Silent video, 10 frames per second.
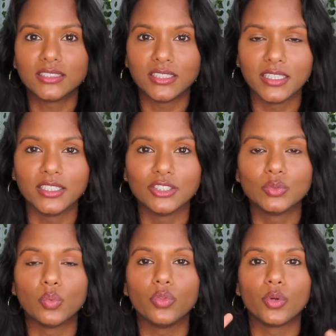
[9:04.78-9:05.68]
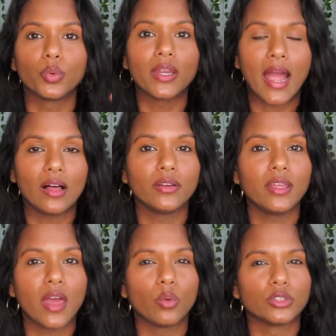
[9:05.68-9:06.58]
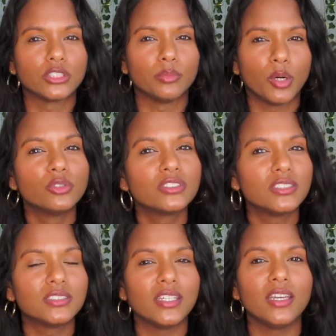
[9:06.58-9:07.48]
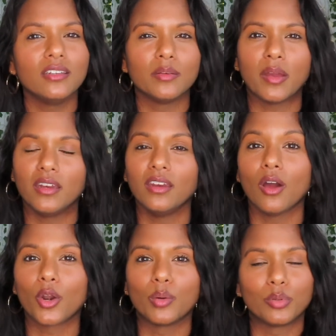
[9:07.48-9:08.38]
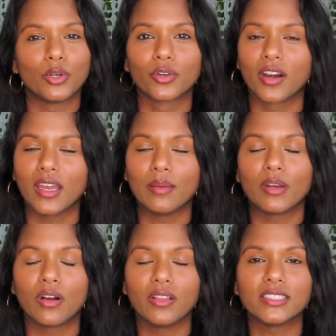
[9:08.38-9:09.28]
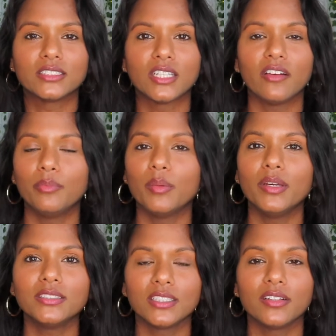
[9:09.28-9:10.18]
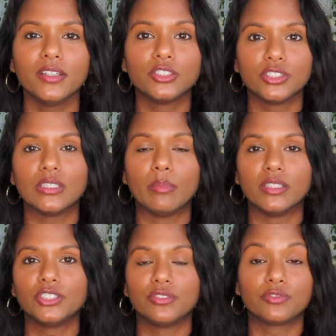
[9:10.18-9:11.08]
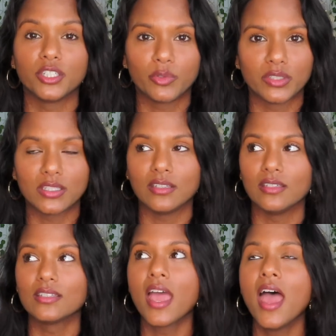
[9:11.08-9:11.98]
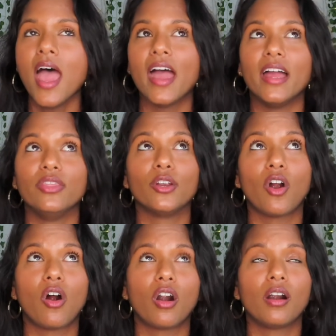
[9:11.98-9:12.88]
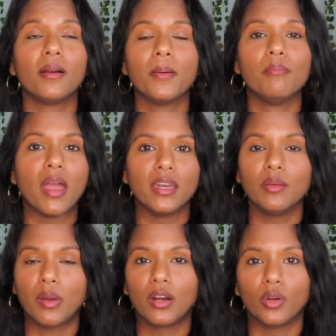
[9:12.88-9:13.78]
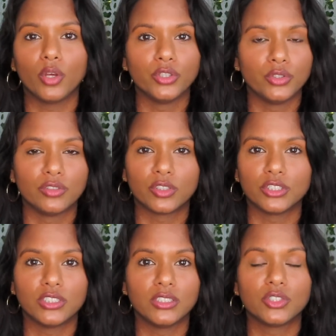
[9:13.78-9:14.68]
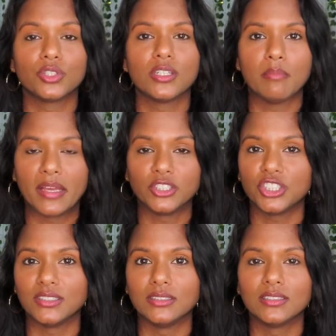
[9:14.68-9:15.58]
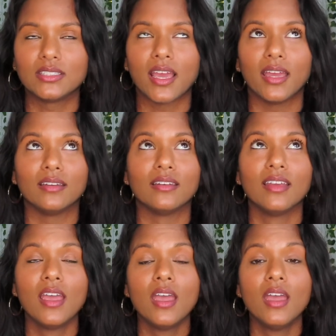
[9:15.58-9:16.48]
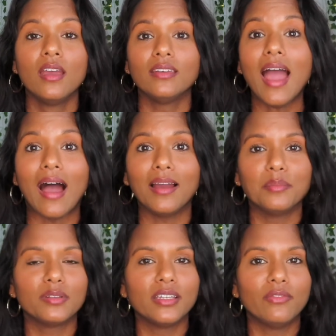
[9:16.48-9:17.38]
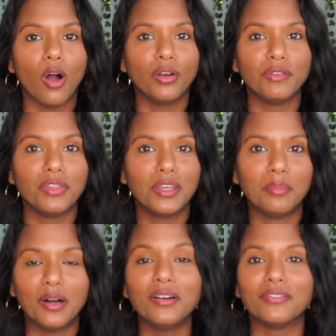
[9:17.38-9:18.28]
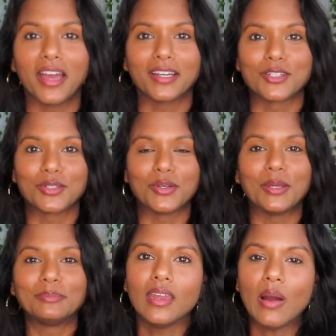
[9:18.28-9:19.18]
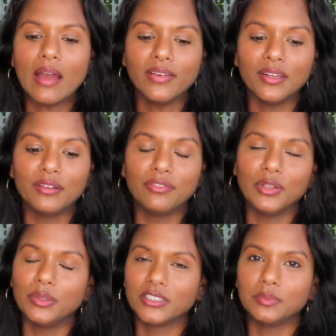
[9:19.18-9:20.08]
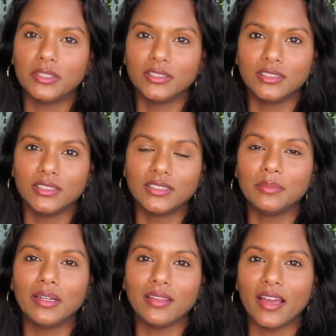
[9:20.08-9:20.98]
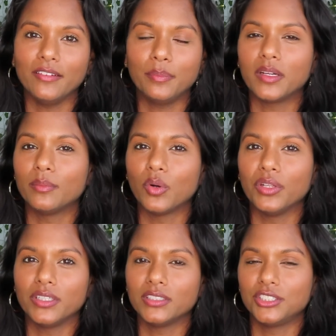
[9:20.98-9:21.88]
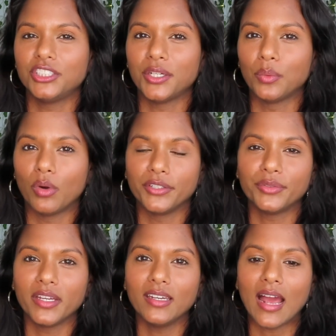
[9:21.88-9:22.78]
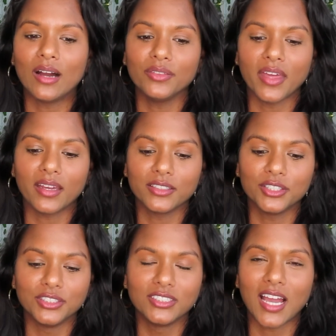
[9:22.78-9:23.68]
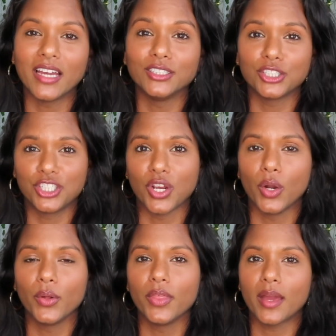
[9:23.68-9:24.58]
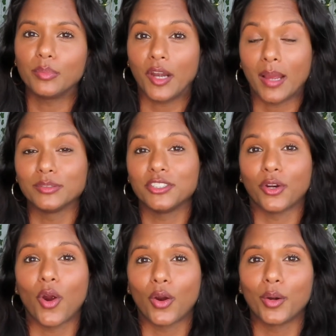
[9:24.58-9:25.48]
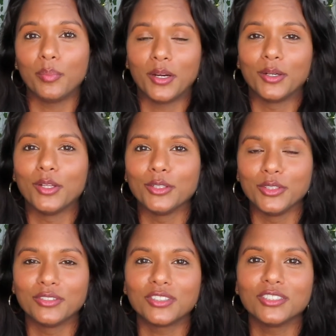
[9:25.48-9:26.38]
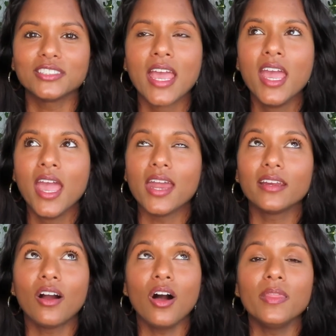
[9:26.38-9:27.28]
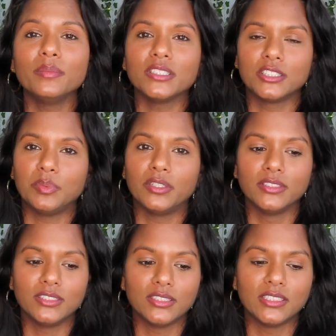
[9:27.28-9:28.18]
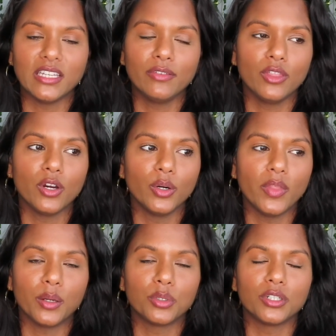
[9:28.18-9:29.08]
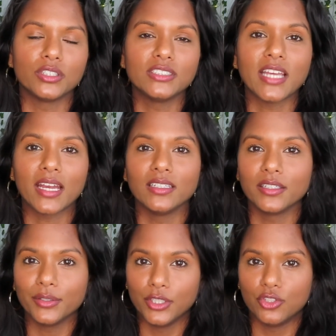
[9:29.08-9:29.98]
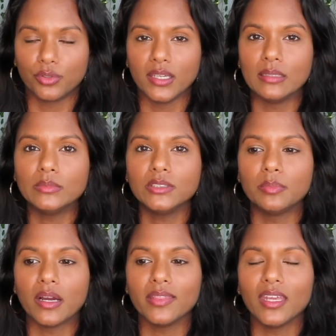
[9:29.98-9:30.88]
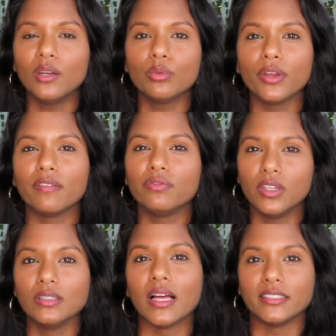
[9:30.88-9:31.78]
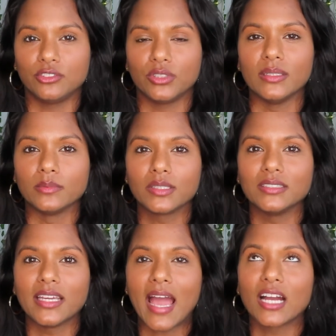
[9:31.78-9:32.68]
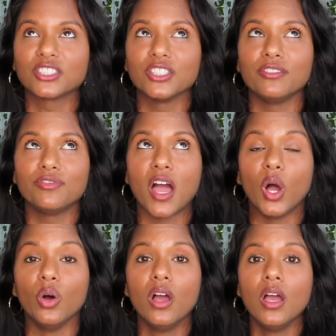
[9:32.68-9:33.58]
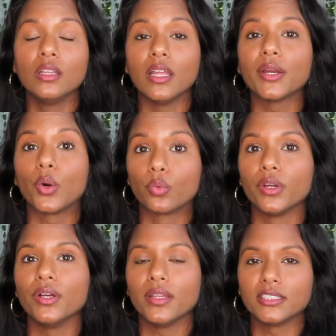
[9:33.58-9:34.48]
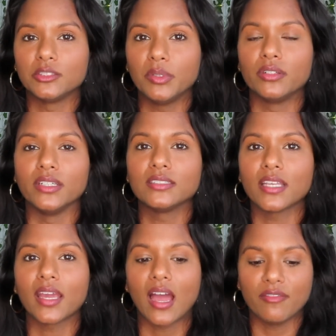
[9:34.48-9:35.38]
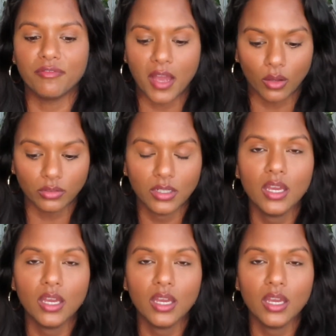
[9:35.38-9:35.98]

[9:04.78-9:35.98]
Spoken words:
sees the reality that we're supposed to see depending on our program and all that stuff. But basically it's just a bunch of frequencies, and there are many parallel universes or dimensions, and yeah, I believe all of the above, actually. Now, I've had a few experiences in my life, but I'm only going to share one right now that could kind of show that perhaps there are parallel universe. And I call them experiences even though they were technically dreams, but they didn't really feel like dreams because they actually felt like a real experience. Like, I felt